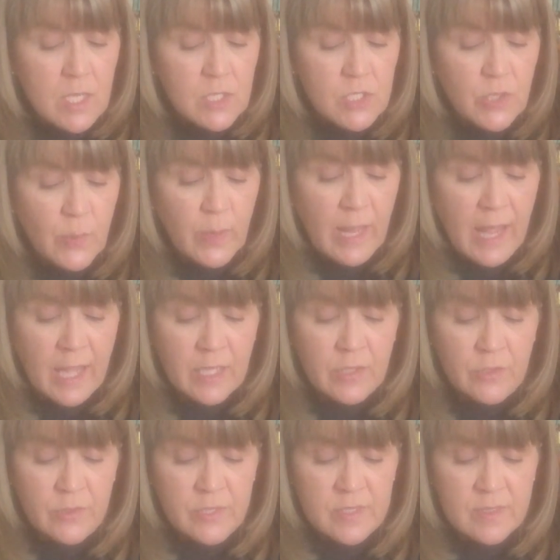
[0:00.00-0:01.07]
She would add
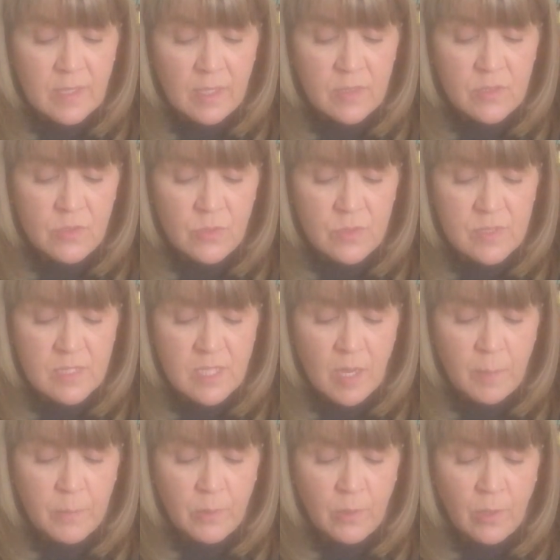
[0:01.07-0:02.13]
new designs to her
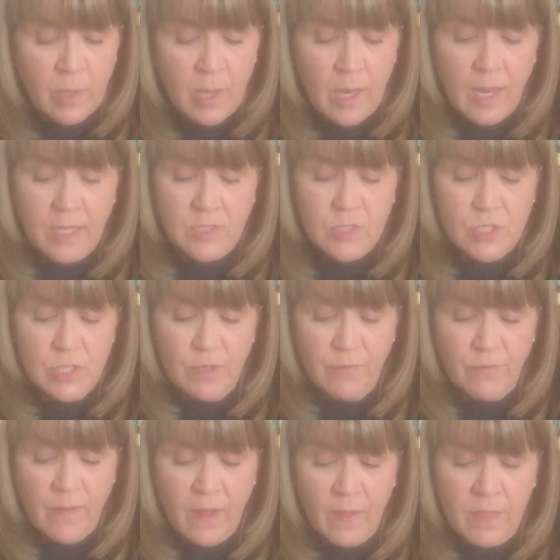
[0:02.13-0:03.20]
sampler as she
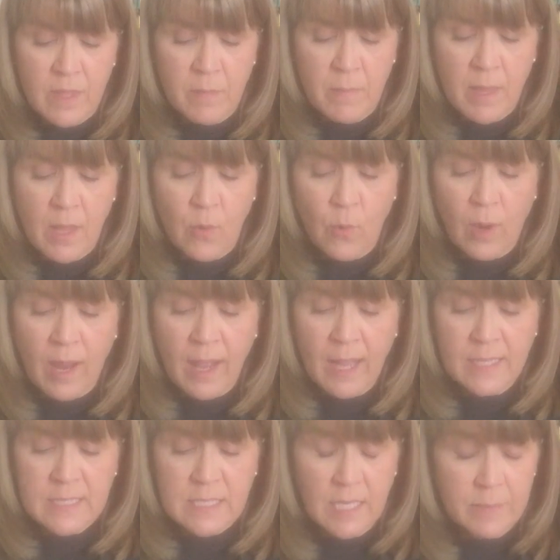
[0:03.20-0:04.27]
found them or
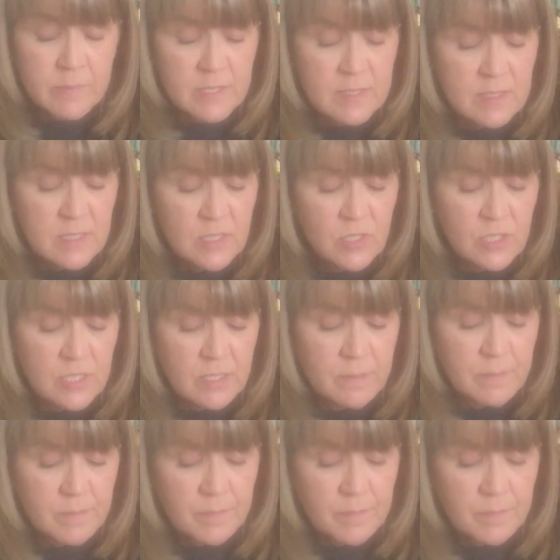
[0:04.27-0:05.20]
had time to stitch them.